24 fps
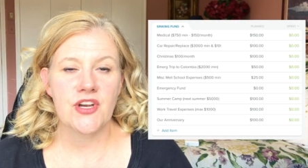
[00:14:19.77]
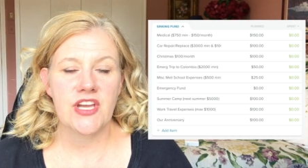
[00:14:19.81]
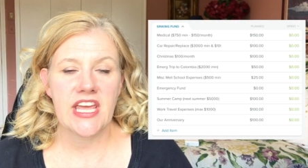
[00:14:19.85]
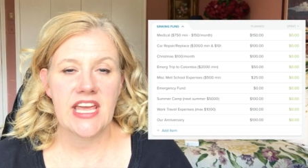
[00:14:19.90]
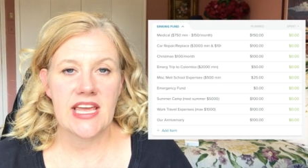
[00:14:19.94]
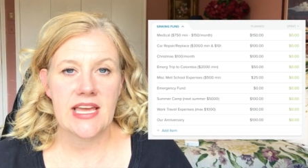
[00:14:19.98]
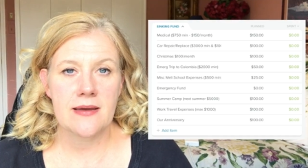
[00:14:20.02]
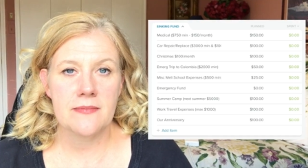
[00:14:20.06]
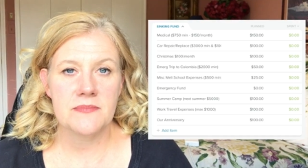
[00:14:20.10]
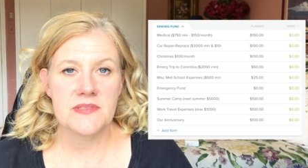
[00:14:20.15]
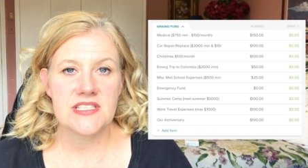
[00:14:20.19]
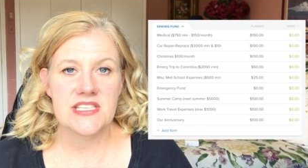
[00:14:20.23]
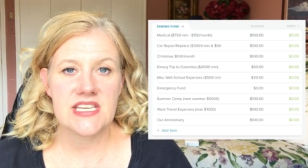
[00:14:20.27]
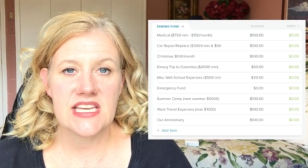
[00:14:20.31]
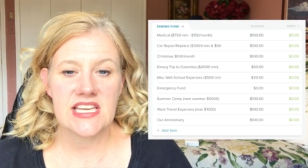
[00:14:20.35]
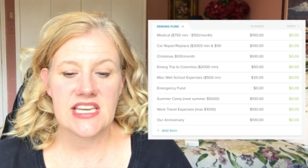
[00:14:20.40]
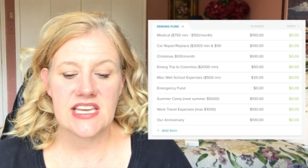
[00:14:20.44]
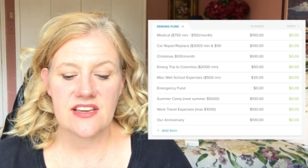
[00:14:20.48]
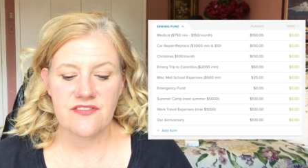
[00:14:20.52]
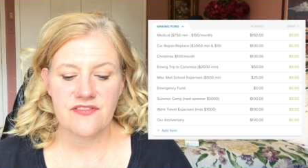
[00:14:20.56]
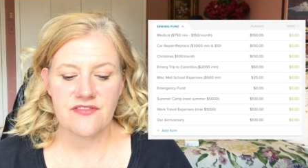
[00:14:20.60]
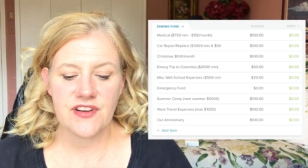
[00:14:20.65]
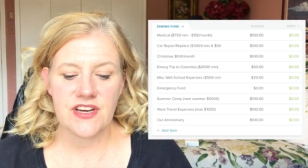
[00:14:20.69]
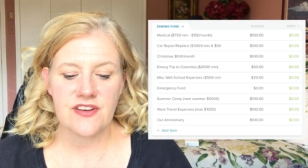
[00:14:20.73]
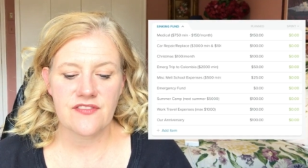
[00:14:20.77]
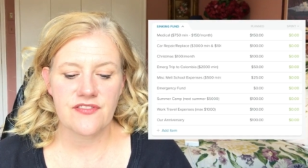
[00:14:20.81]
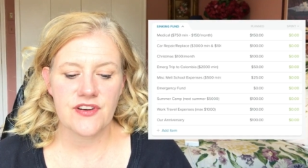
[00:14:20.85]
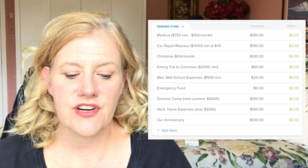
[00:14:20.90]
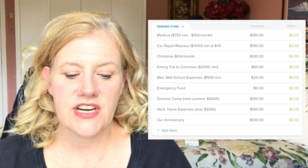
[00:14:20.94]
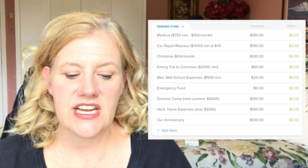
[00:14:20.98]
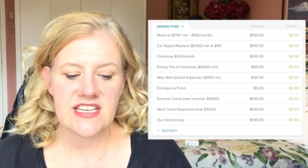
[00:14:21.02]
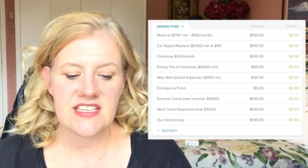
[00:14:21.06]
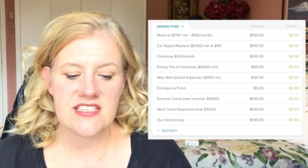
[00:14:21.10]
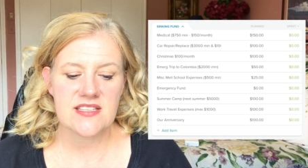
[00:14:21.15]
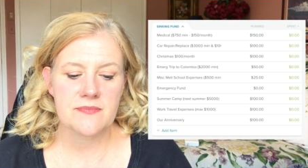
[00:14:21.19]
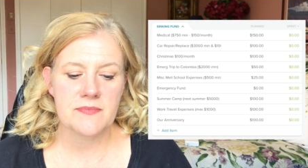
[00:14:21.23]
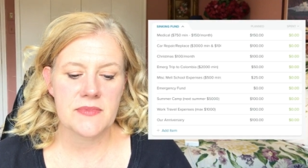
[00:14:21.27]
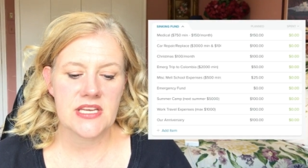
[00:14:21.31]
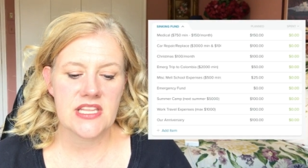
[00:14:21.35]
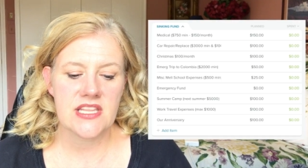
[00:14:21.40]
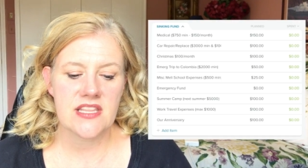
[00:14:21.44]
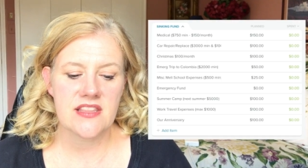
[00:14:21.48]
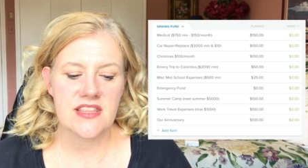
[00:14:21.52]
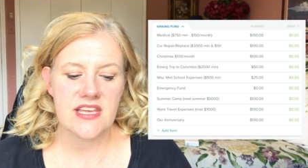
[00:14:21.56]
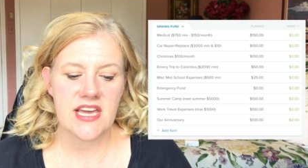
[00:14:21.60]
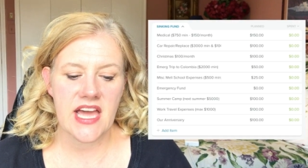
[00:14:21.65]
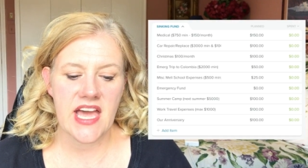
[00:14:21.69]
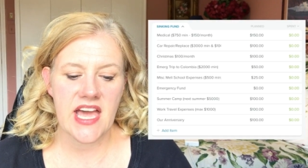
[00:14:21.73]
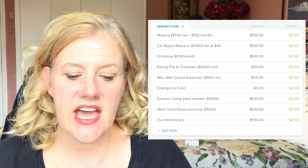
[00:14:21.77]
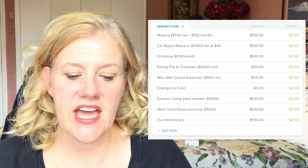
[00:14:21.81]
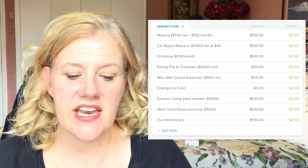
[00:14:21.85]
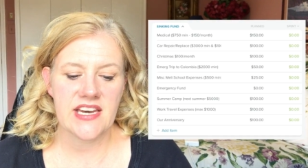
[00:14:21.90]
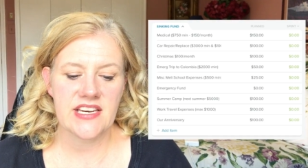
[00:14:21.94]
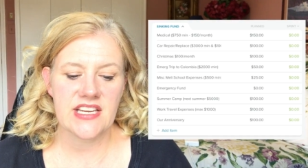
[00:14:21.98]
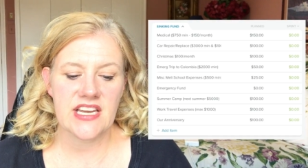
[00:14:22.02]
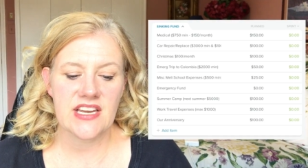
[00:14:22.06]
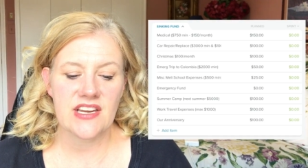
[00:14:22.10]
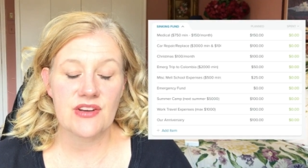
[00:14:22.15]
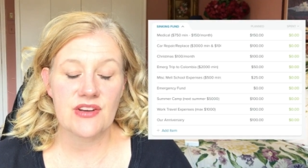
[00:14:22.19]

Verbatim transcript: camp sinking fund for next month, and